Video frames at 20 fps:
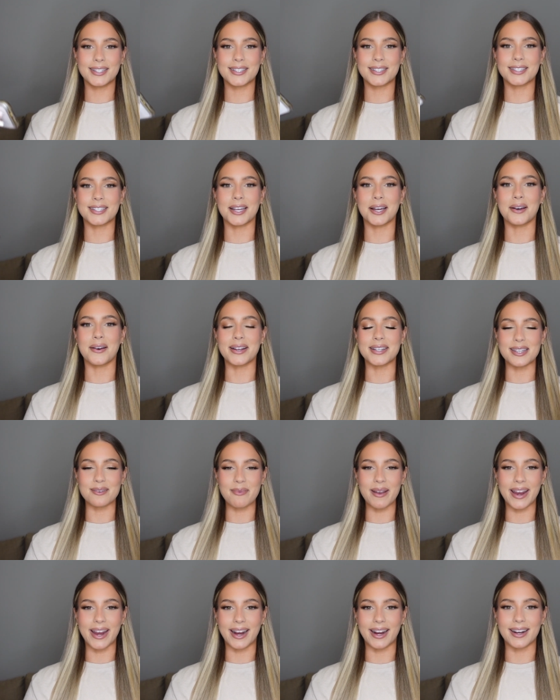So I did
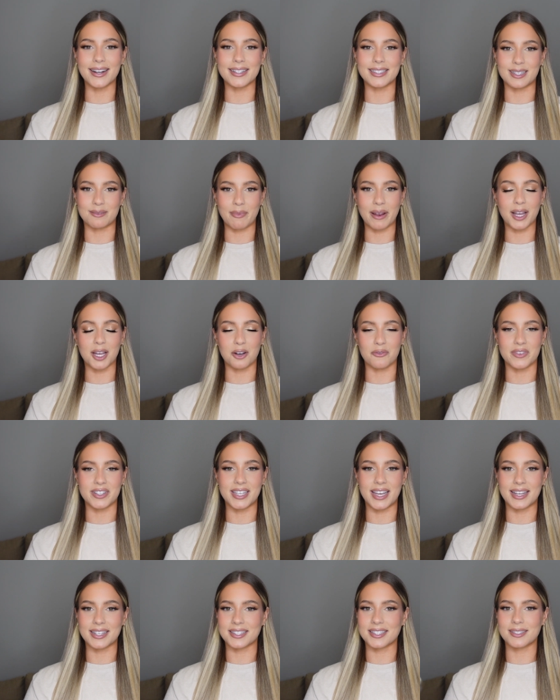my hair, did my COVID
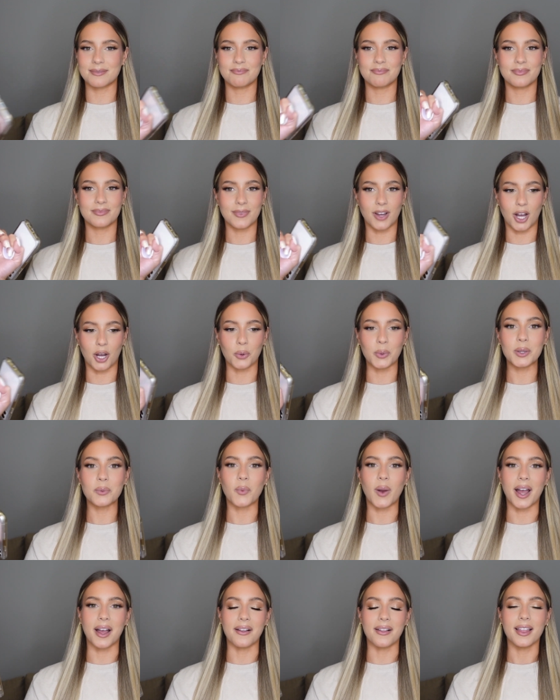test, all went
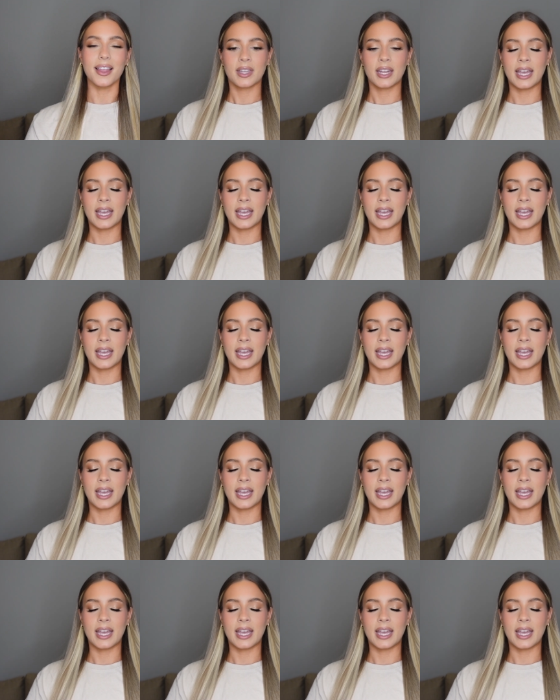well.